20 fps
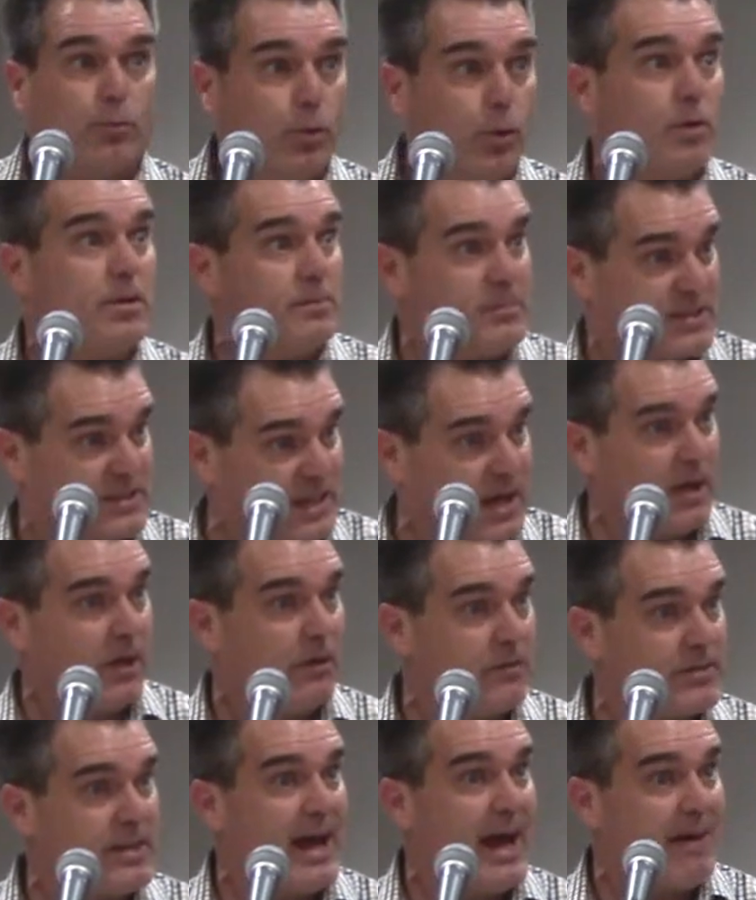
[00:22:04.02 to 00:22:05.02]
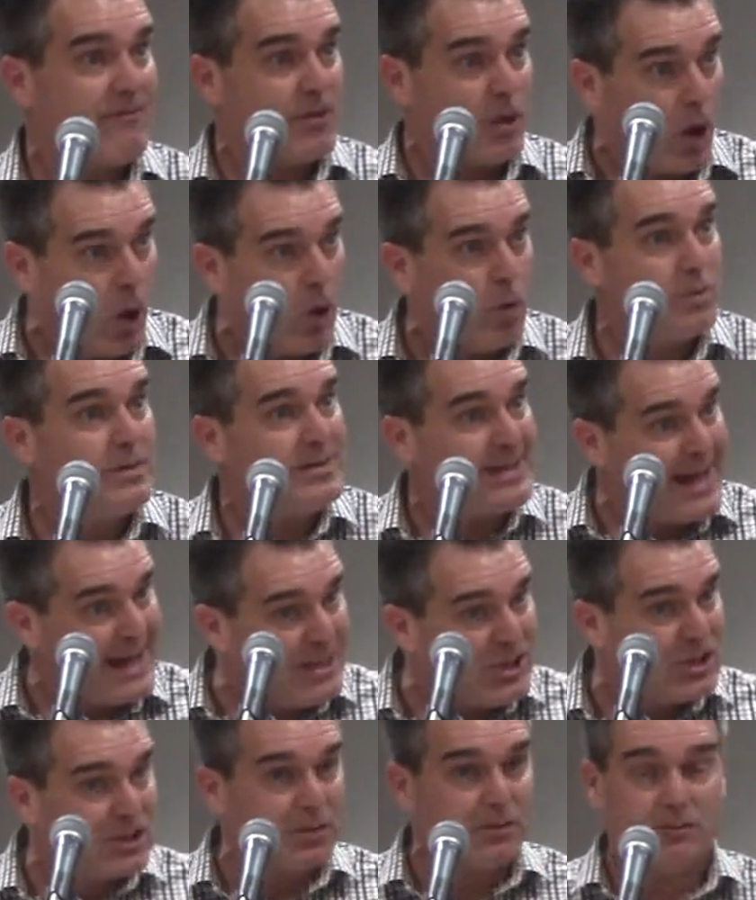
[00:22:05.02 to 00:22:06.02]
rule themselves. They have their own
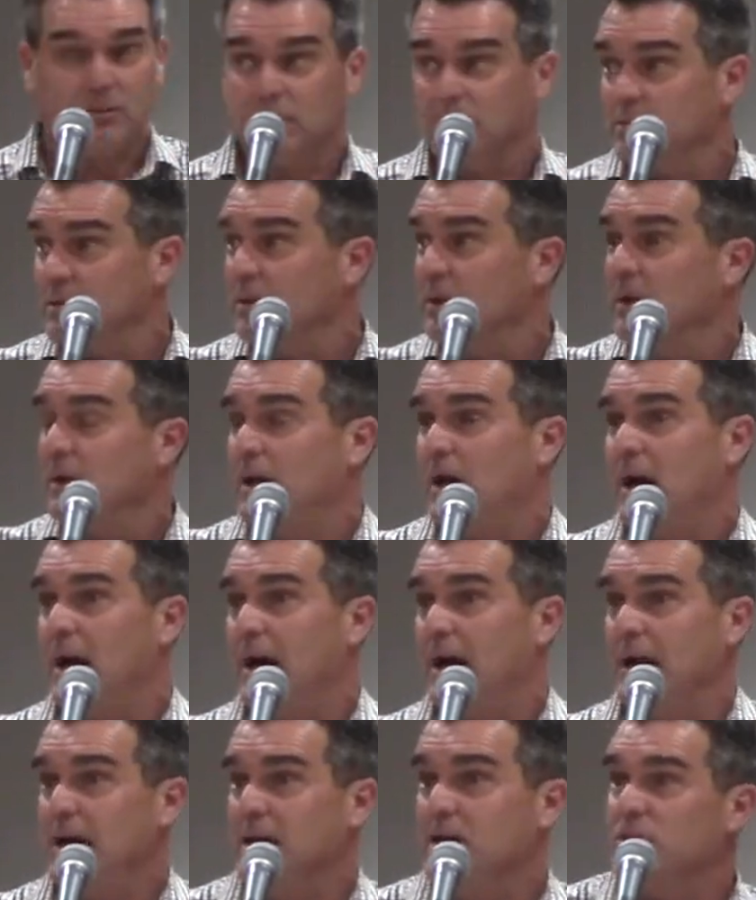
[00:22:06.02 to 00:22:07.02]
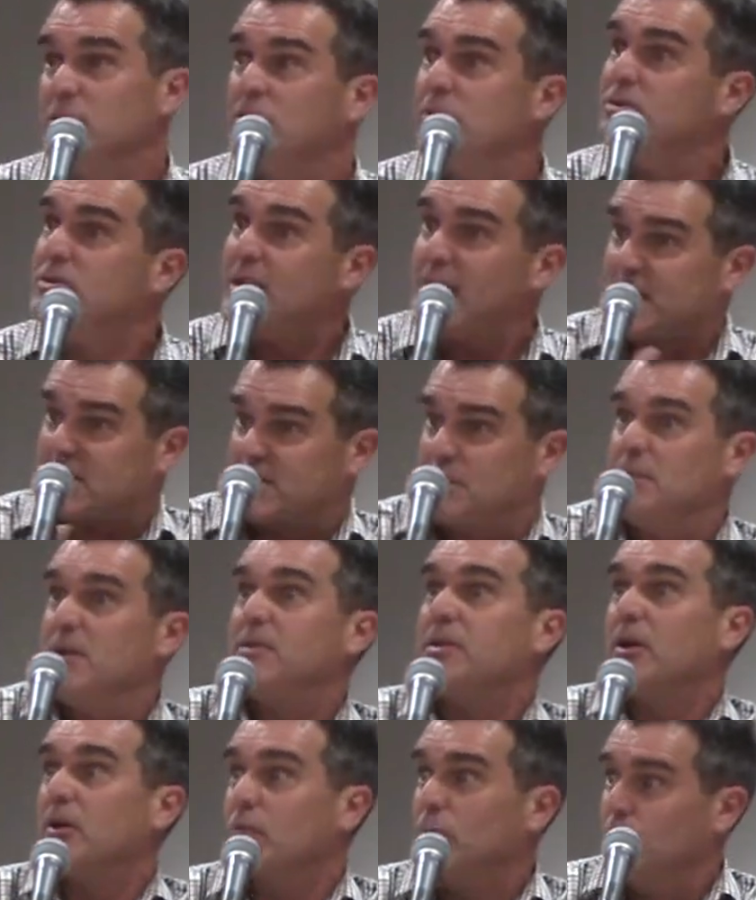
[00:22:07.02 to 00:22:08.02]
nation. In the New
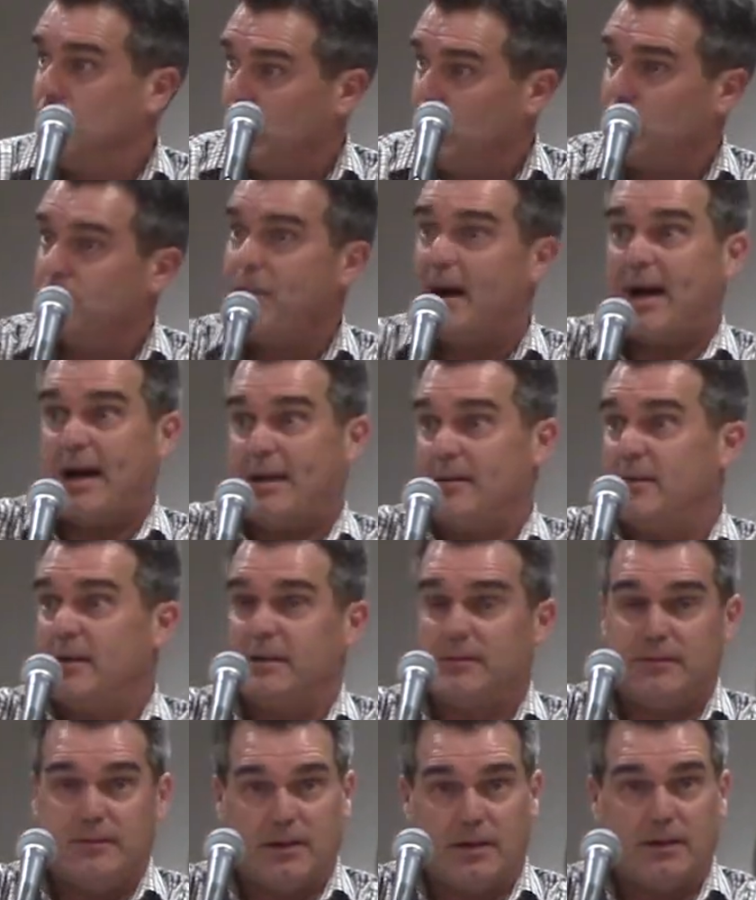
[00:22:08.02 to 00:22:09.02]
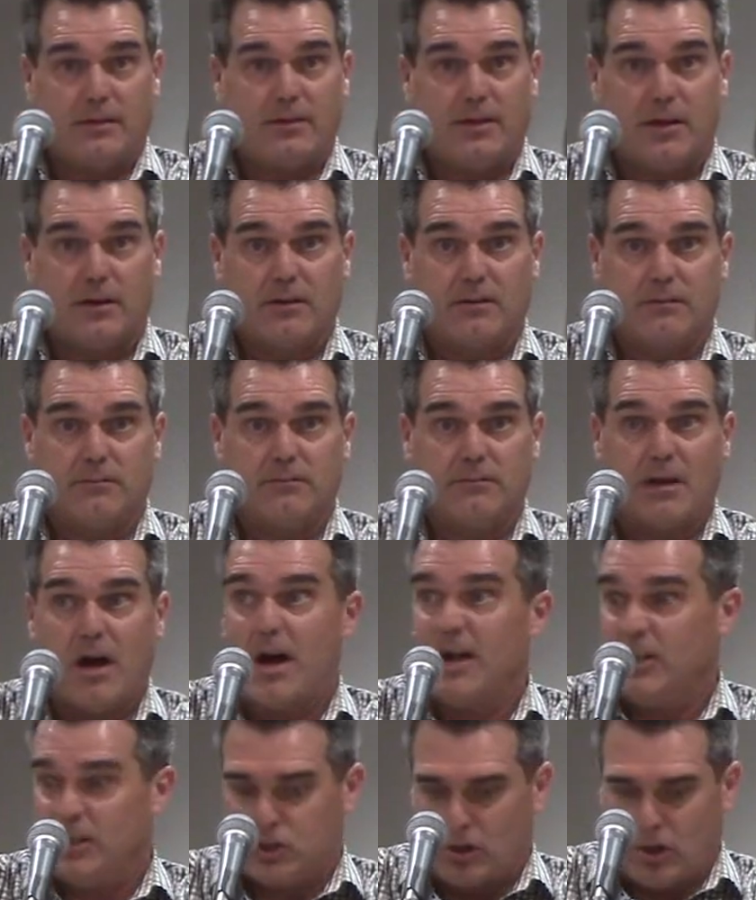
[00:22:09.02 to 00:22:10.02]
Testament, they're ruled by, they're
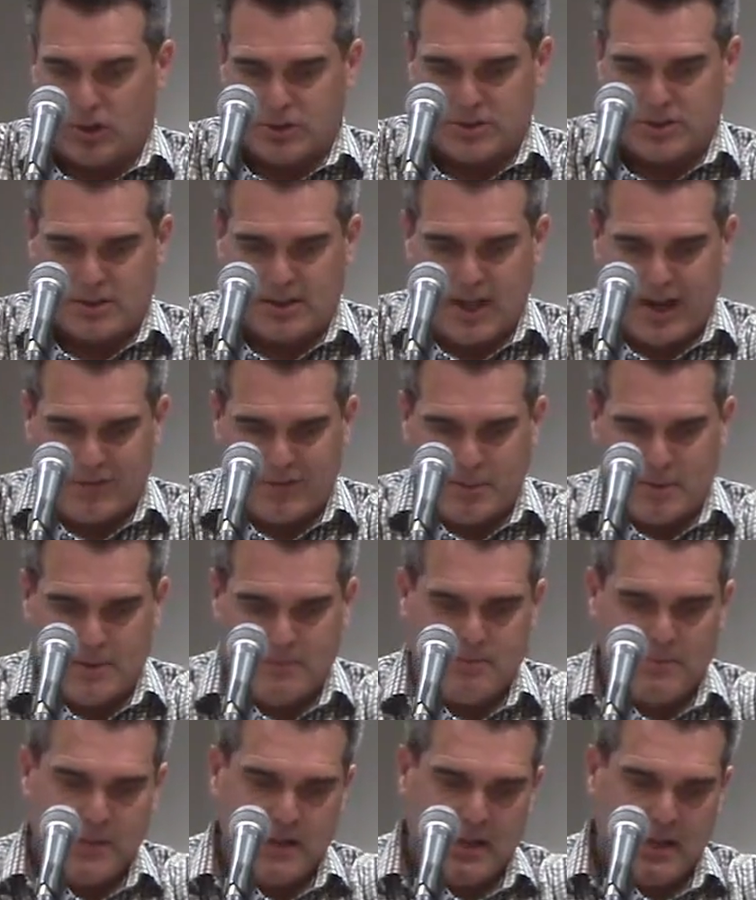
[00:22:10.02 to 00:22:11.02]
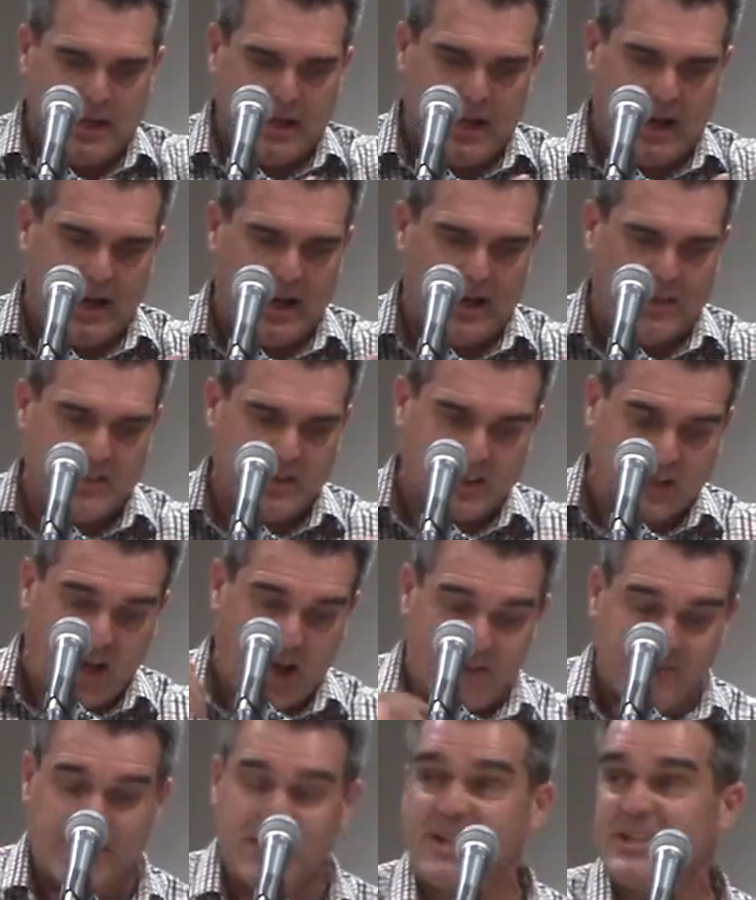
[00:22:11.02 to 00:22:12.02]
not in charge of the government. The
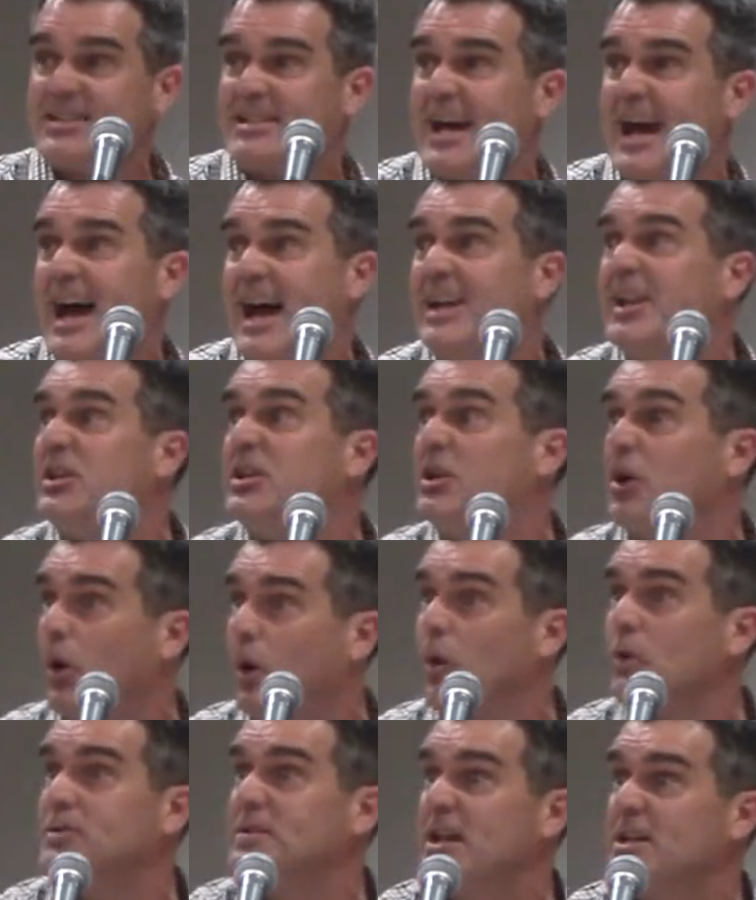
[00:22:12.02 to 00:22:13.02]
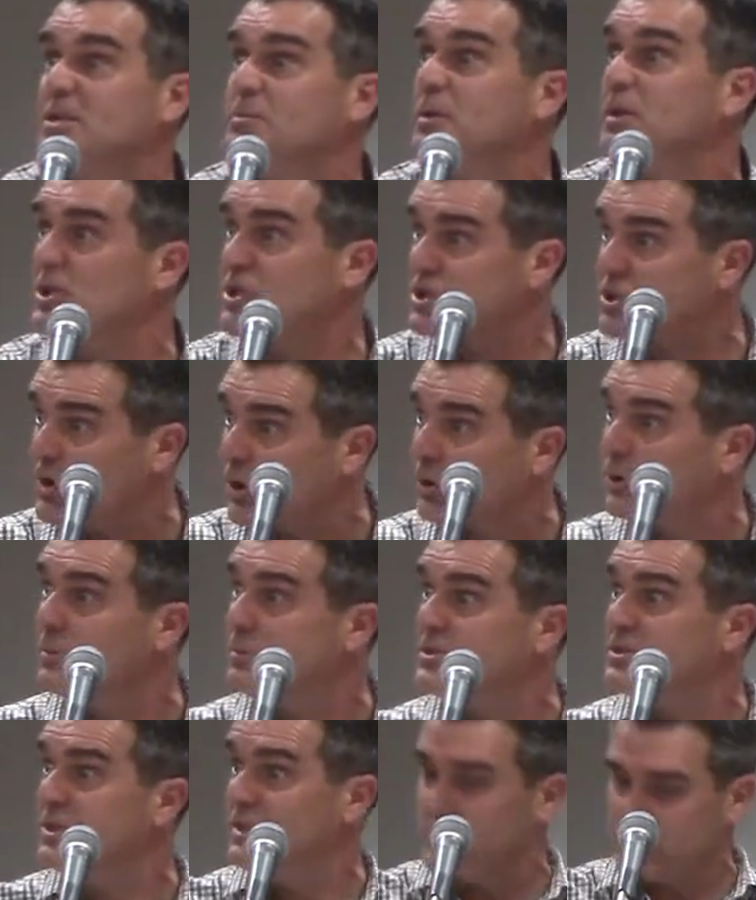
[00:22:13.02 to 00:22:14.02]
covenant sign in the Old Testament is
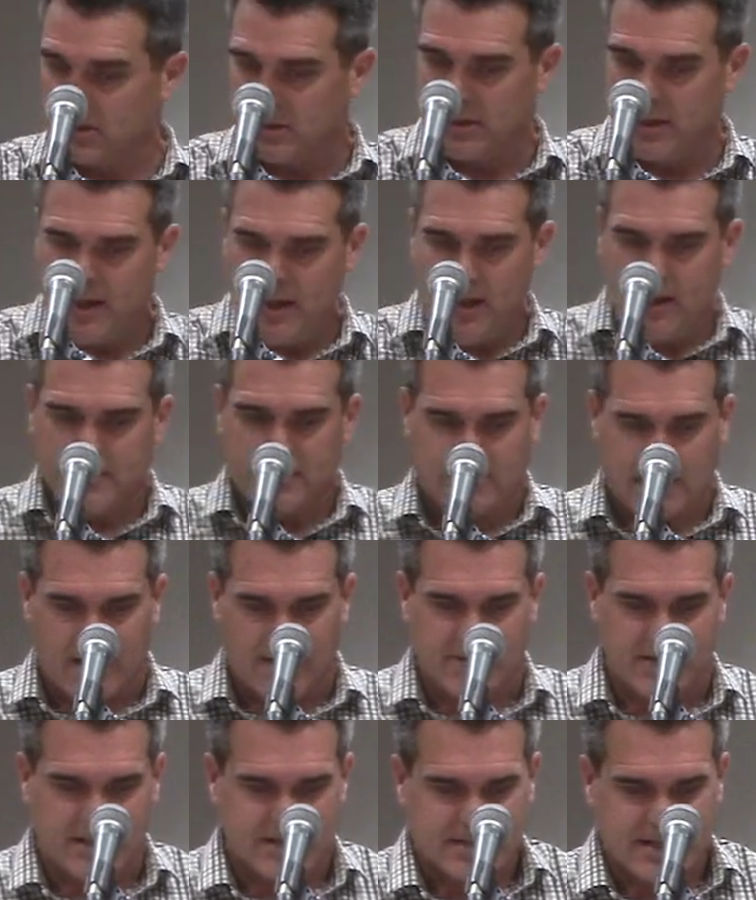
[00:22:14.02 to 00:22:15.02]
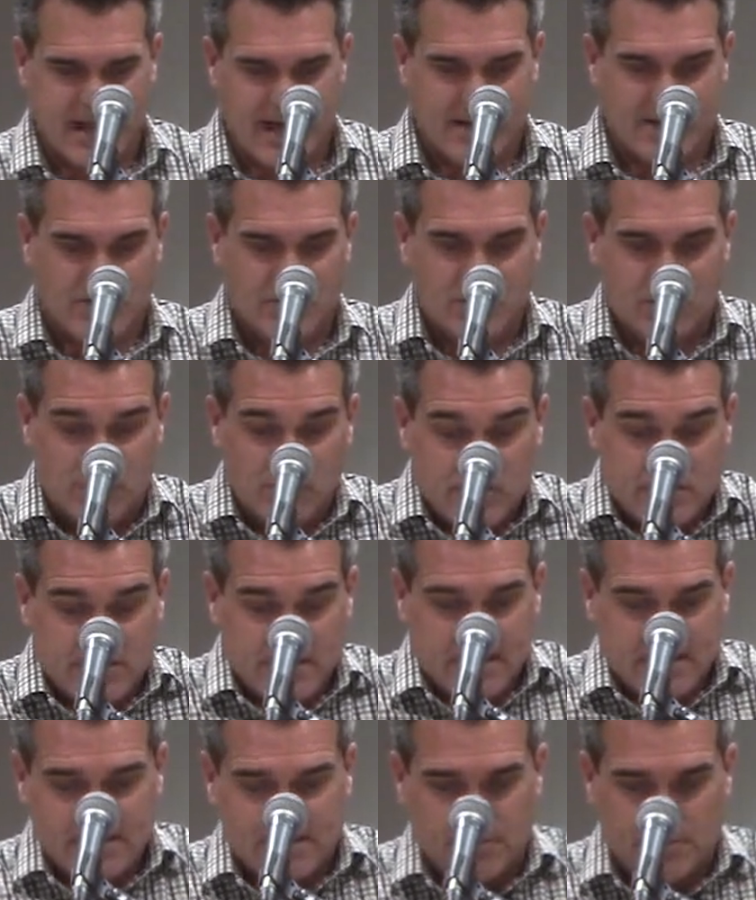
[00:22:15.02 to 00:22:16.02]
circumcision. The covenant sign in the New
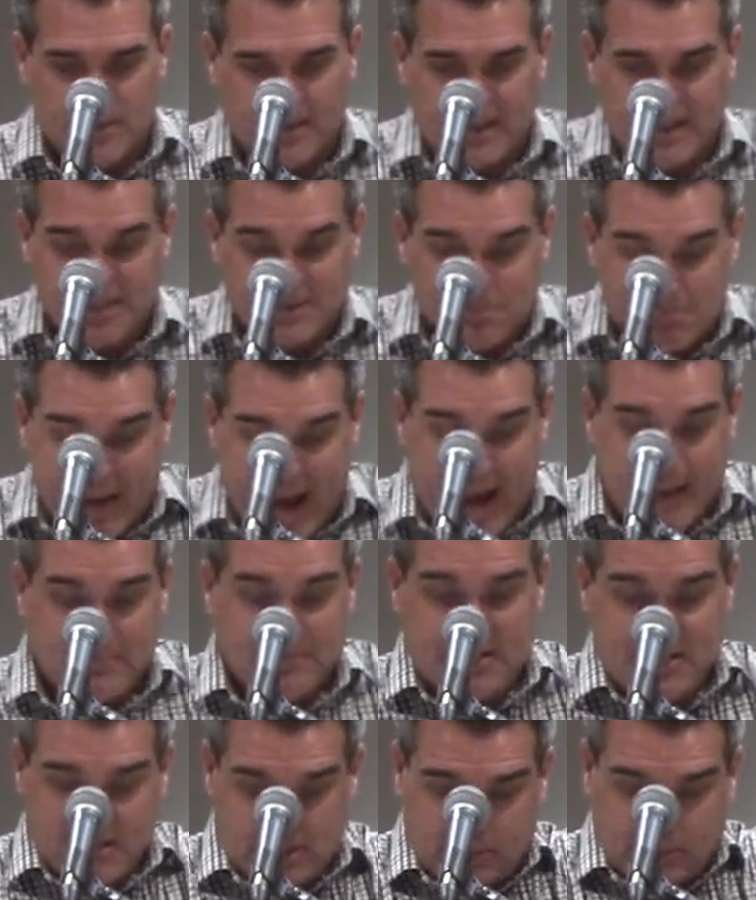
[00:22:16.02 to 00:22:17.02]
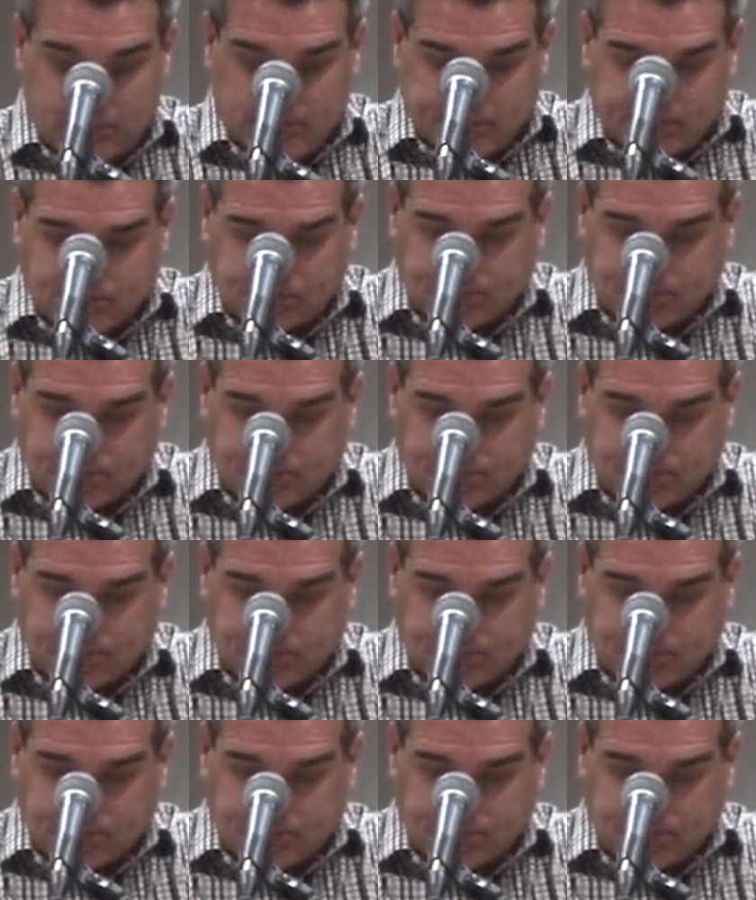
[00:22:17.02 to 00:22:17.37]
Testament is baptism.